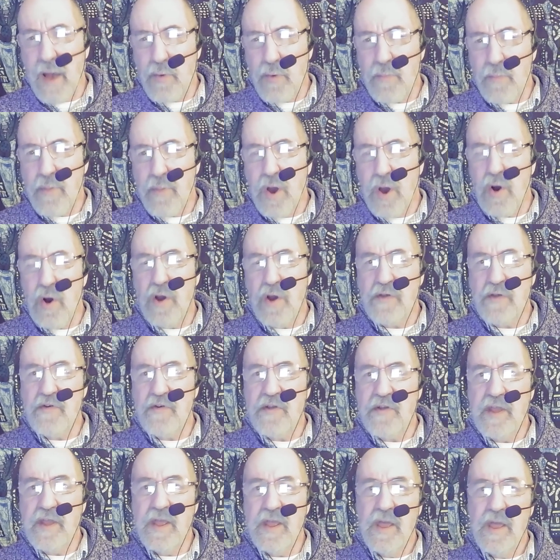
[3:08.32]

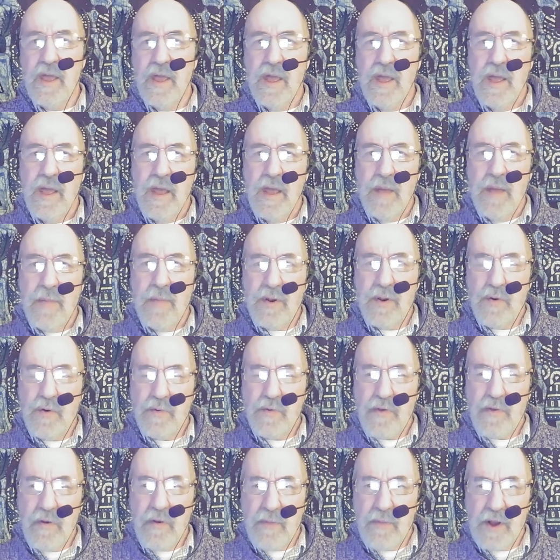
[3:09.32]
poetry, but
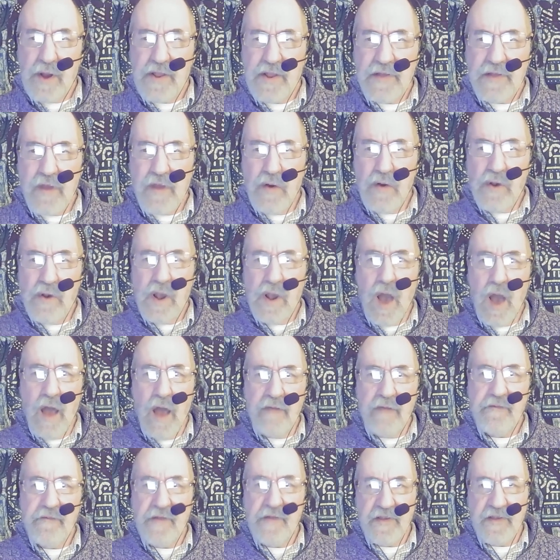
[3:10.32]
also about his own
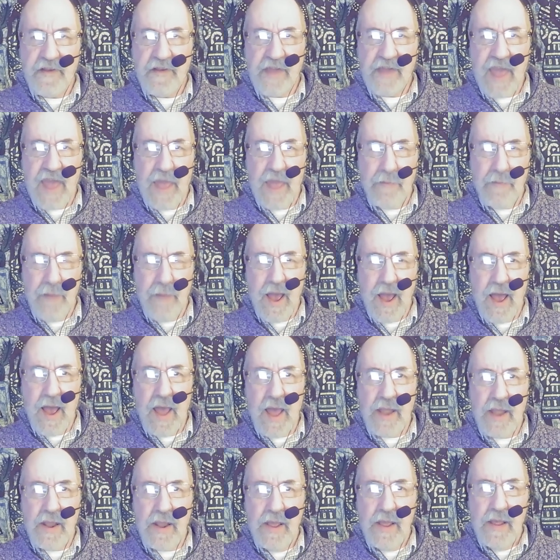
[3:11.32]
life as a gay
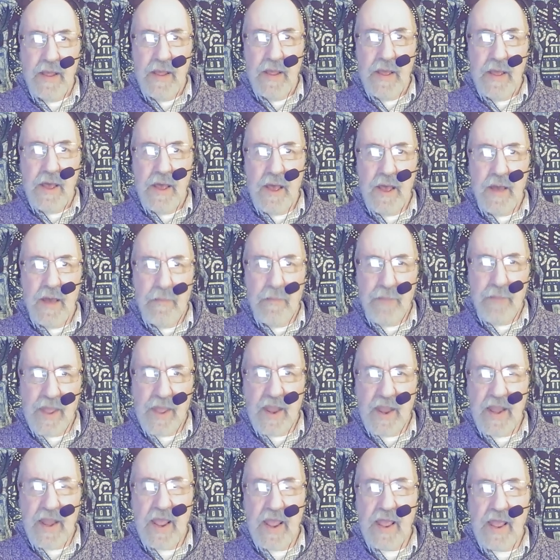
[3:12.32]
man,
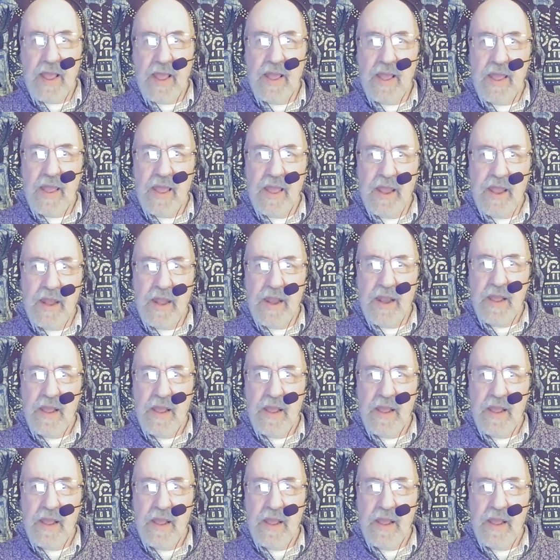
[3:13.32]
beginning in